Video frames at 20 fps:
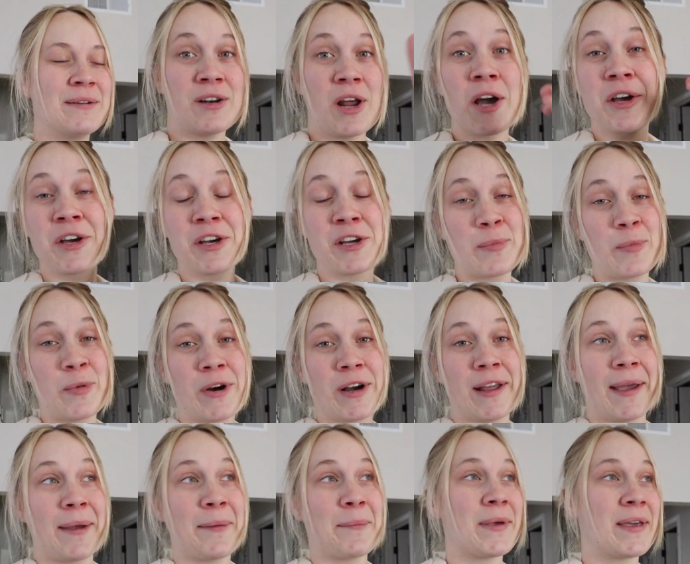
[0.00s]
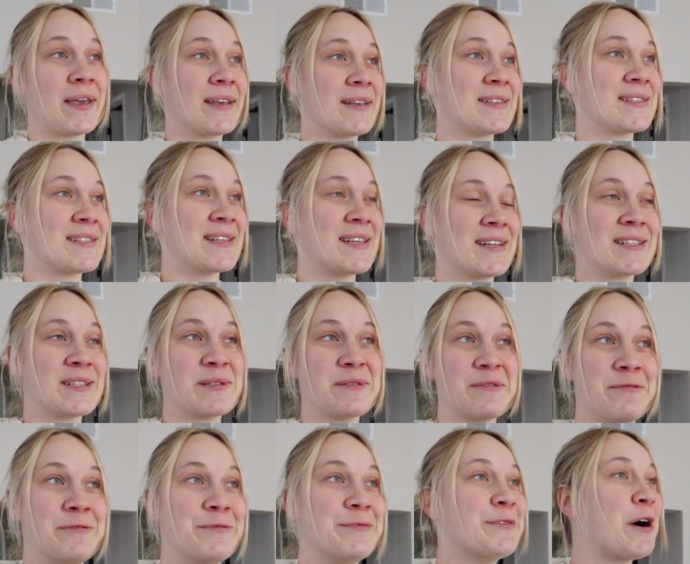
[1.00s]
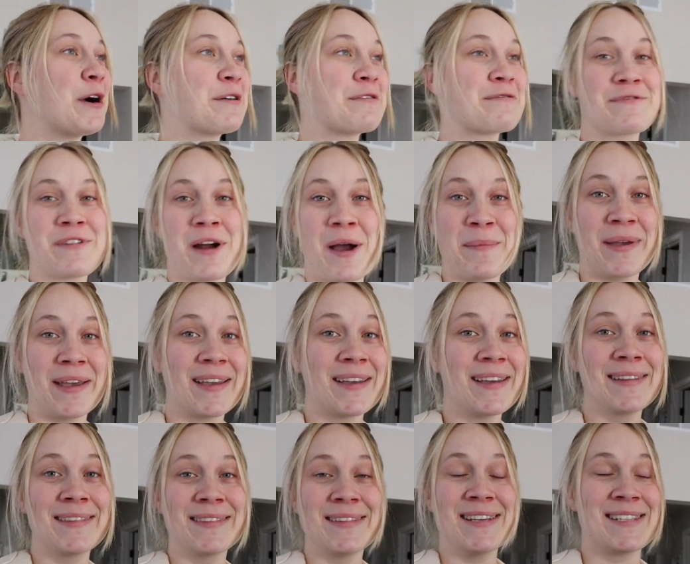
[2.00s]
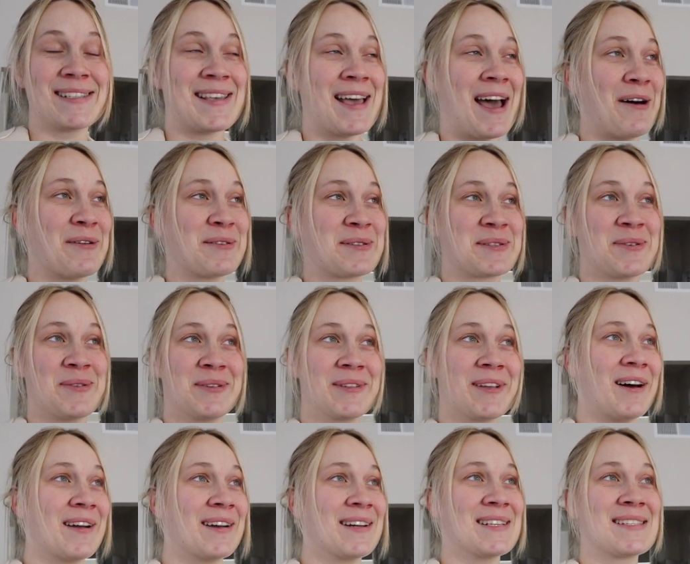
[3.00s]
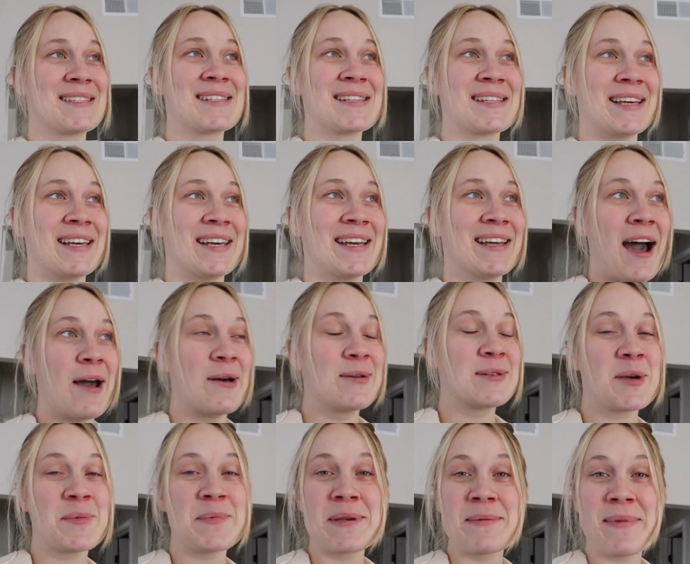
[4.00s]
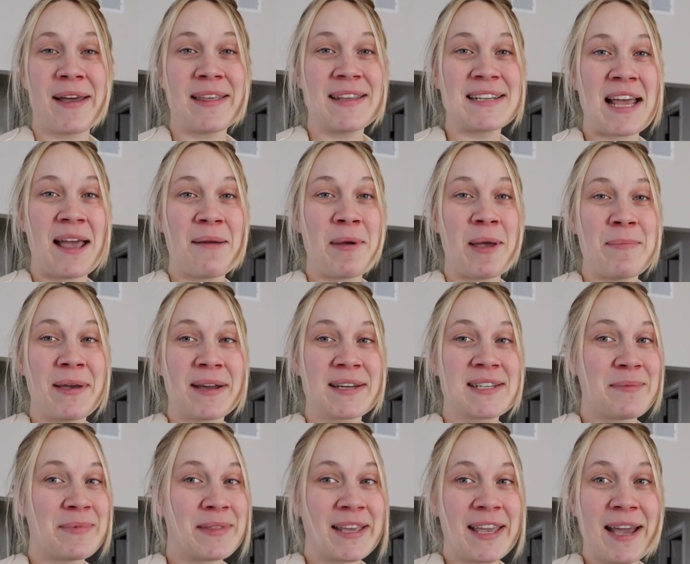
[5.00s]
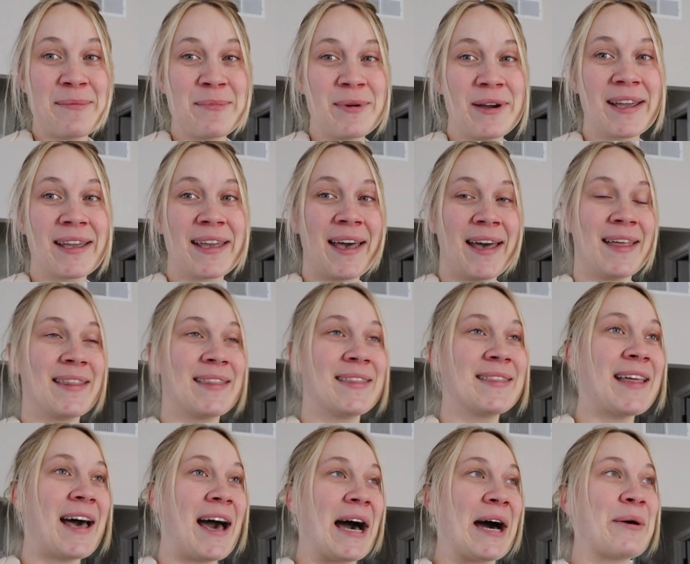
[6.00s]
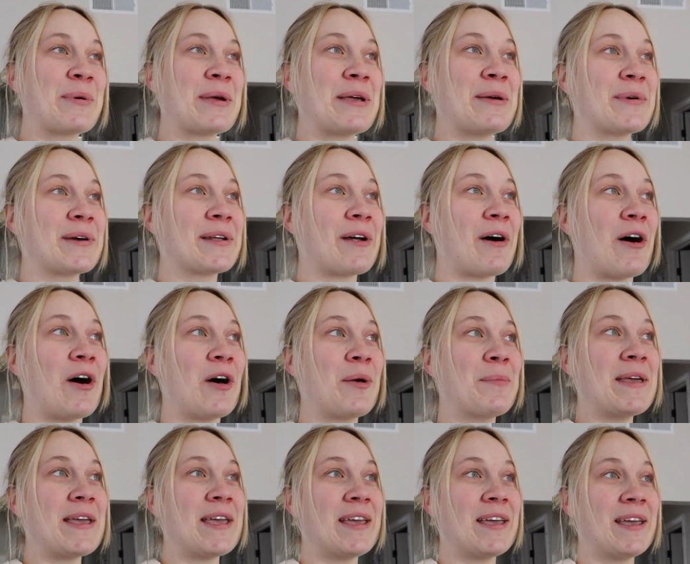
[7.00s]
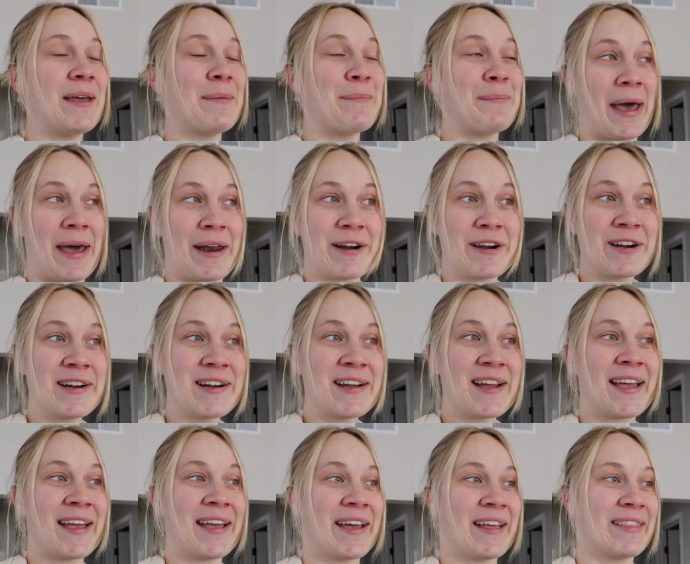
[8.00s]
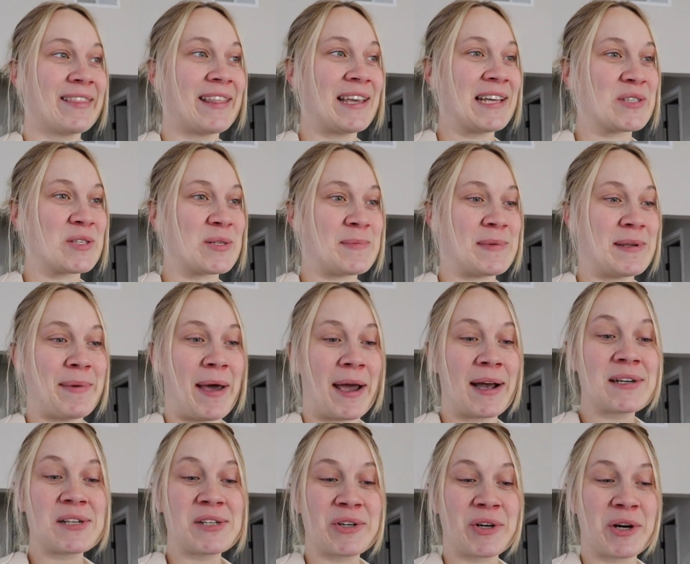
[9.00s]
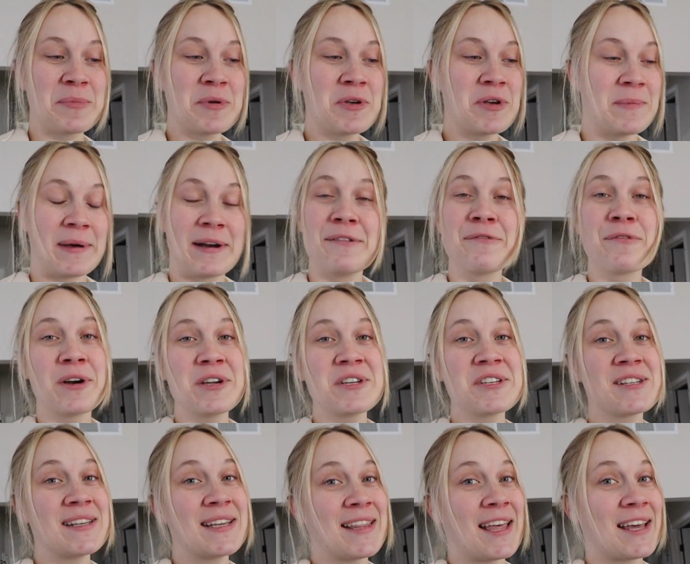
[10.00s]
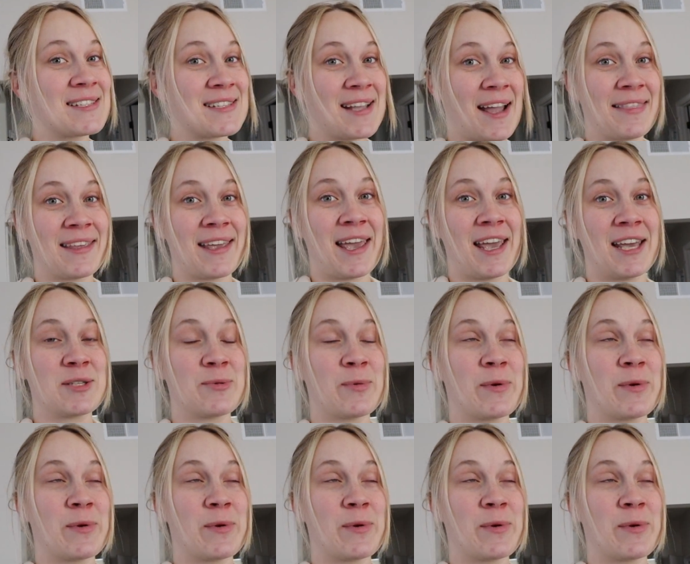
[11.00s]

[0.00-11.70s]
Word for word: Not good morning because it is Far from it in this household, honestly. I was hoping by the time I picked up the camera again that we would all be better and things would be back to normal, but unfortunately that is not the case.